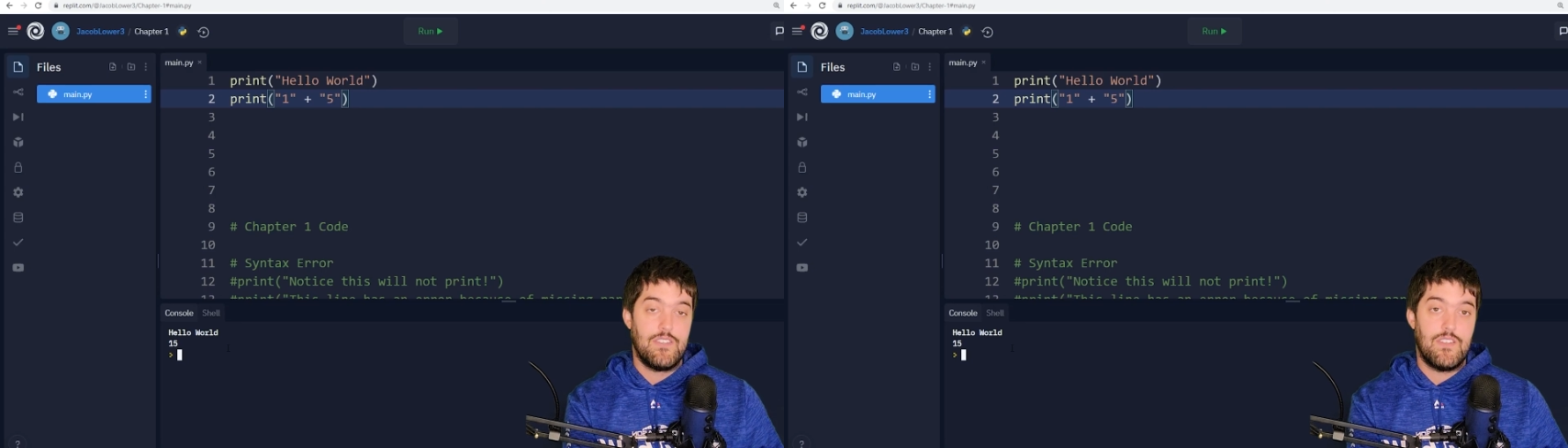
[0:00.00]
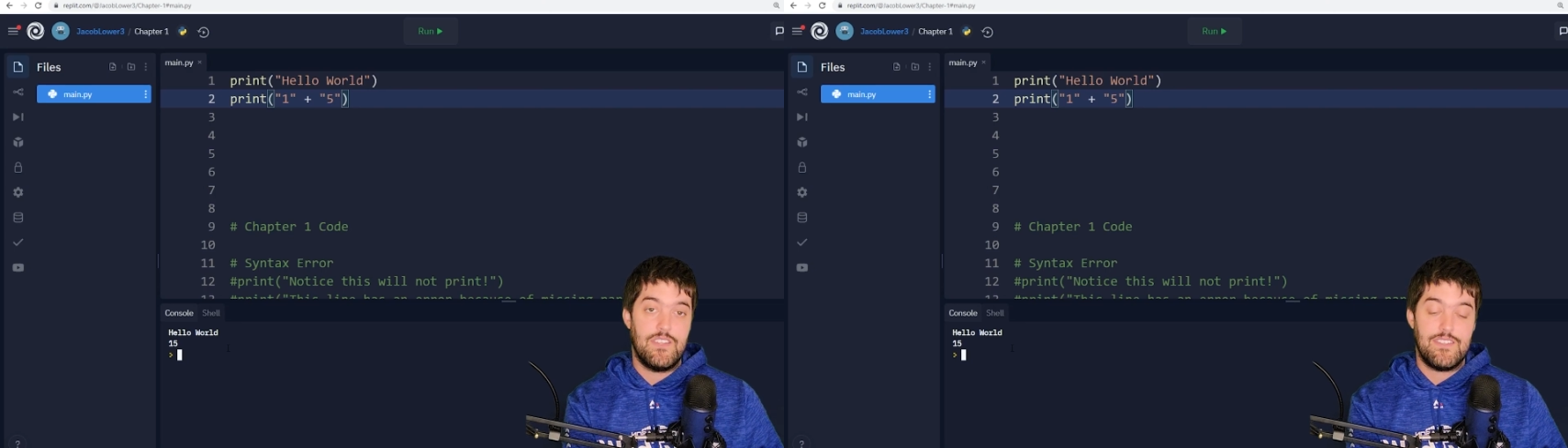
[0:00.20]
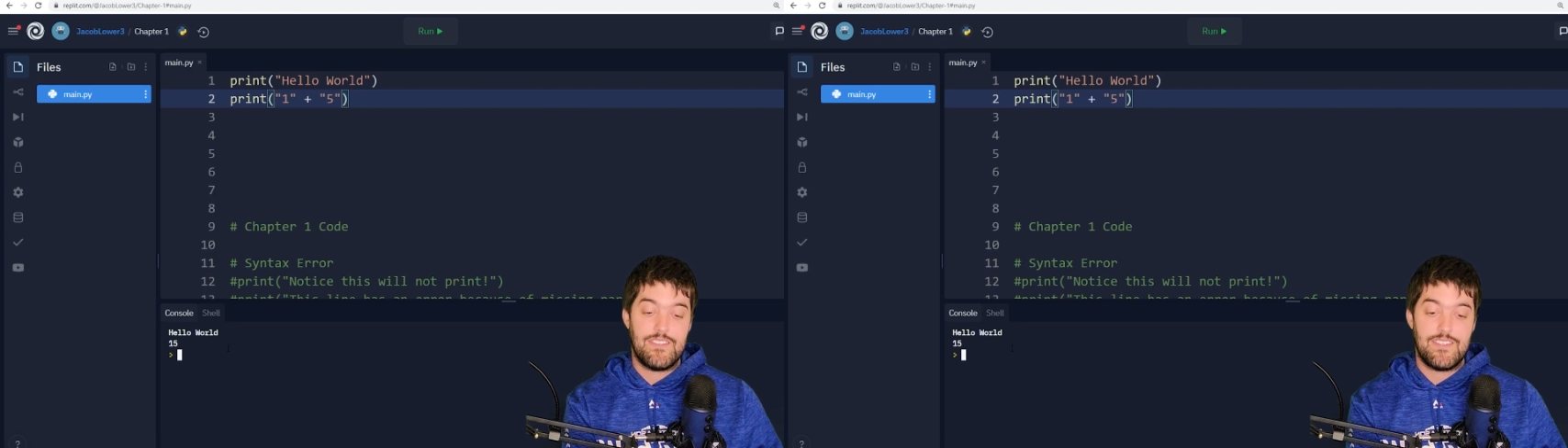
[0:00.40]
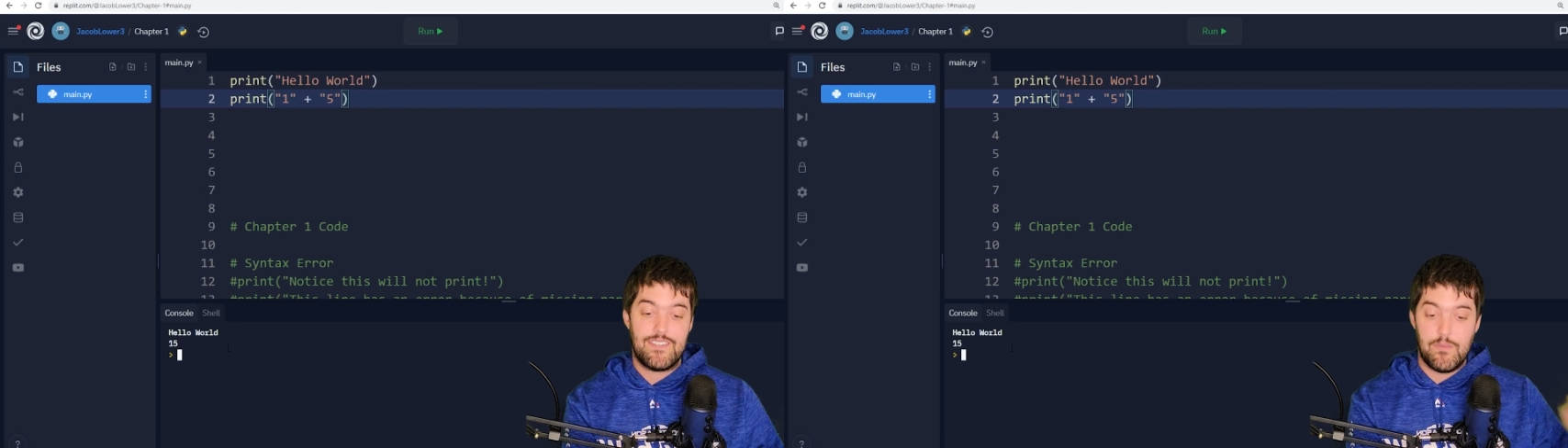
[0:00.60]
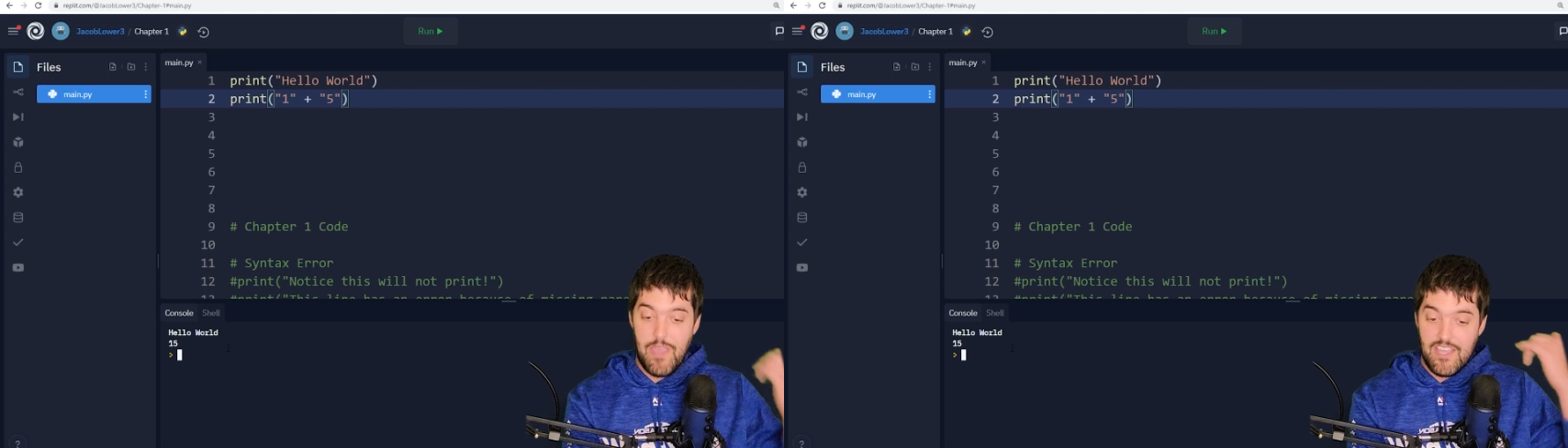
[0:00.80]
So this is a
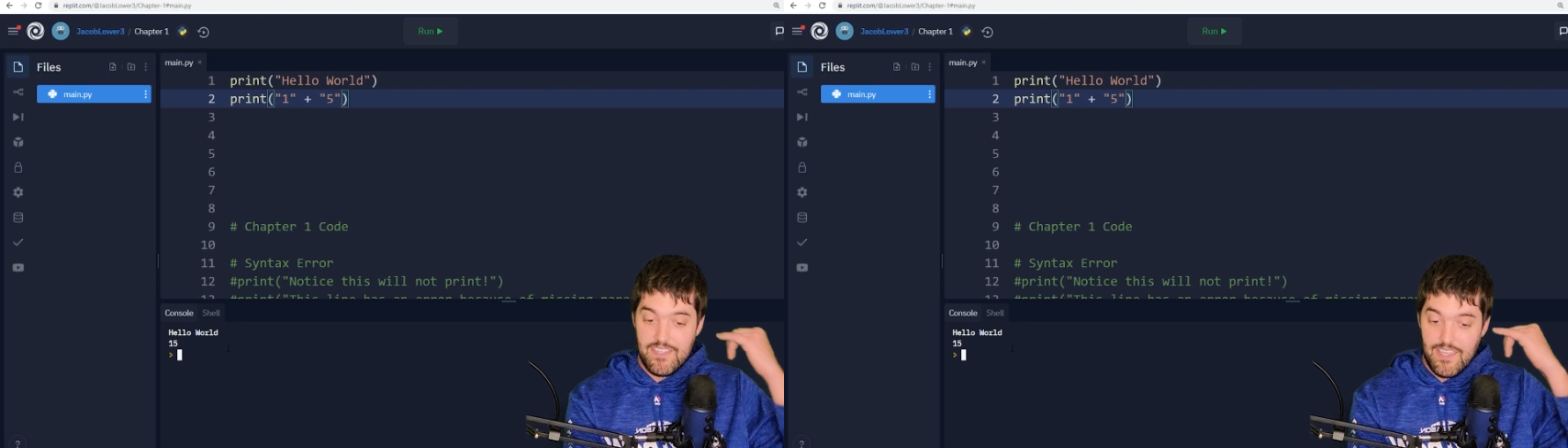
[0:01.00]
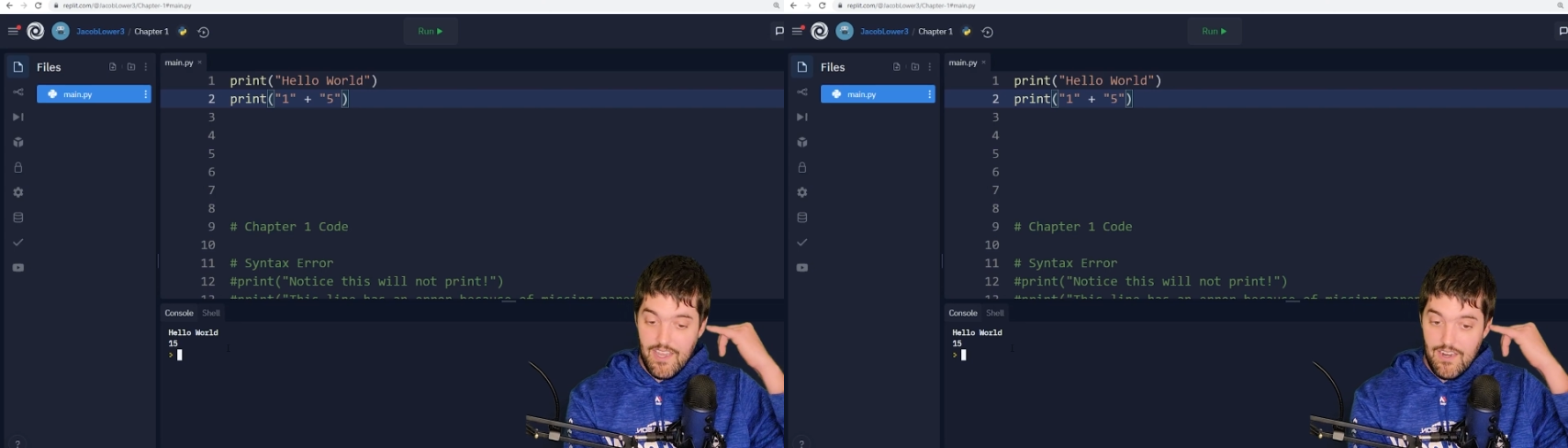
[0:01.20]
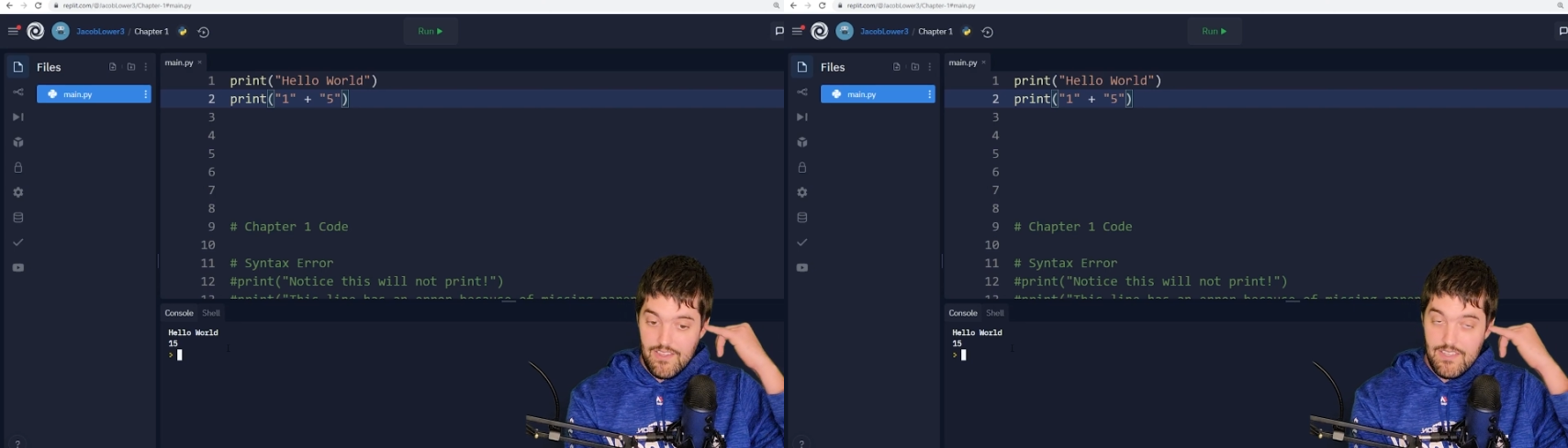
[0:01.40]
semantic error.